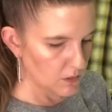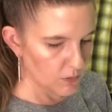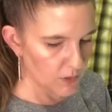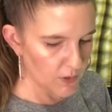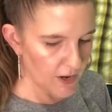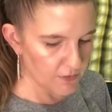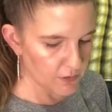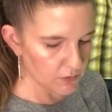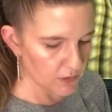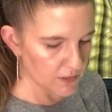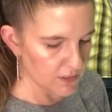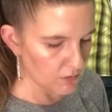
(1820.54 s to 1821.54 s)
We don't ever
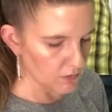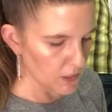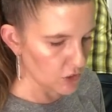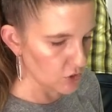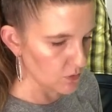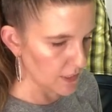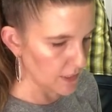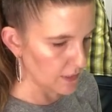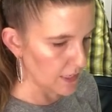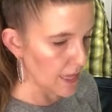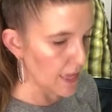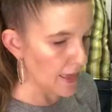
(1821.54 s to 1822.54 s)
really sell running shoes, like
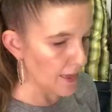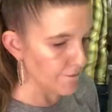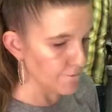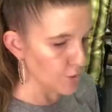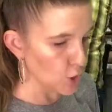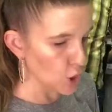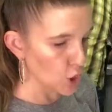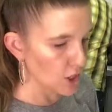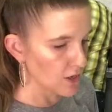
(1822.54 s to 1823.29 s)
ever.